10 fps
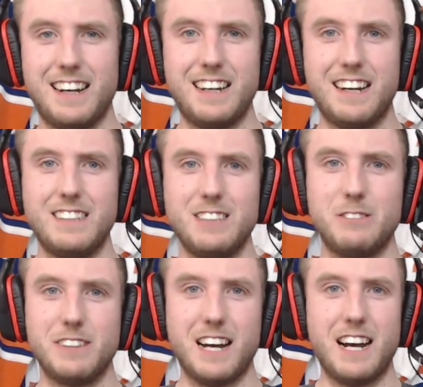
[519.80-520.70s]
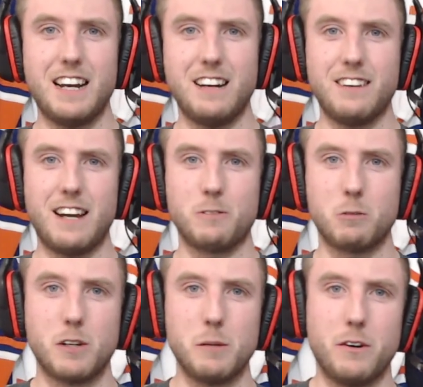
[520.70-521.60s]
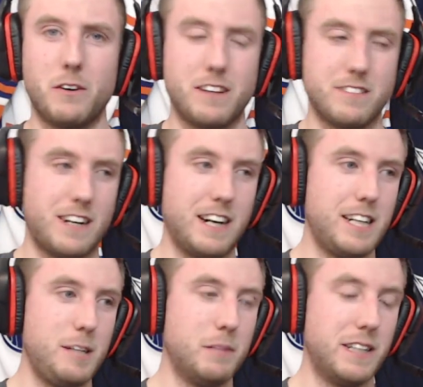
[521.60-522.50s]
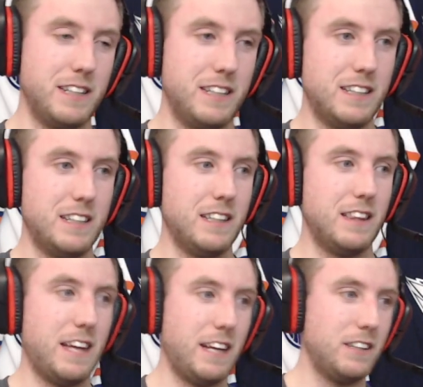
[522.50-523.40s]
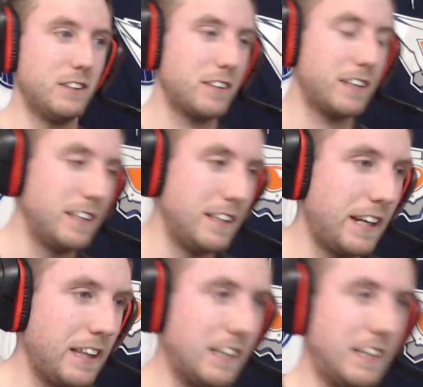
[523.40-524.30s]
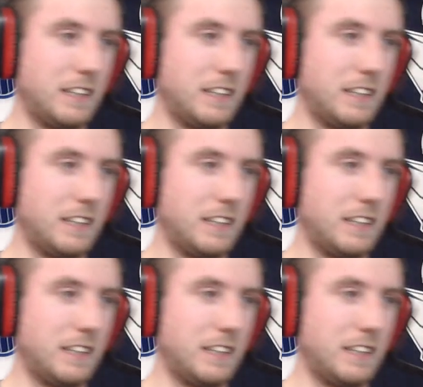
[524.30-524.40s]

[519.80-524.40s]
deal with that, I don't have to worry about anxiety. But then you look at a night like